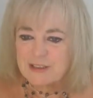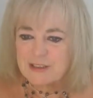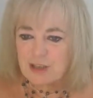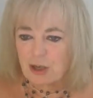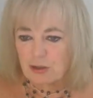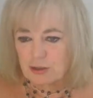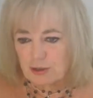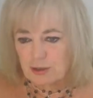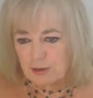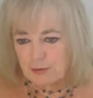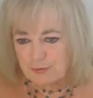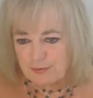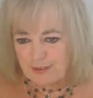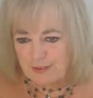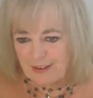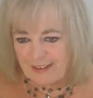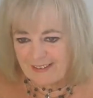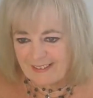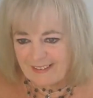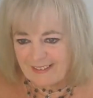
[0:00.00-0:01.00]
Doglove.
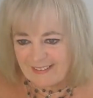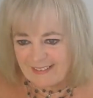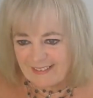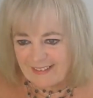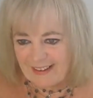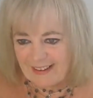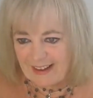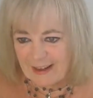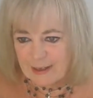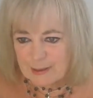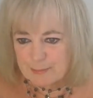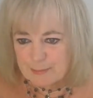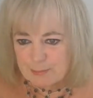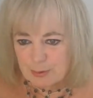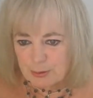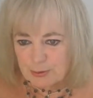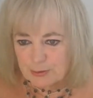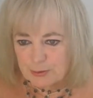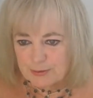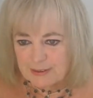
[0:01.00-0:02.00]
Hi,
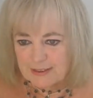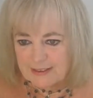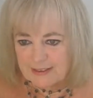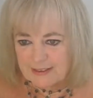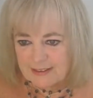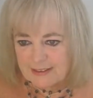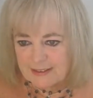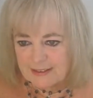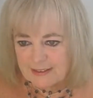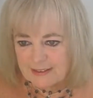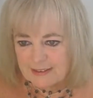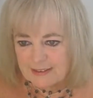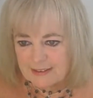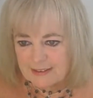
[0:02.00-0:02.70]
Pauline.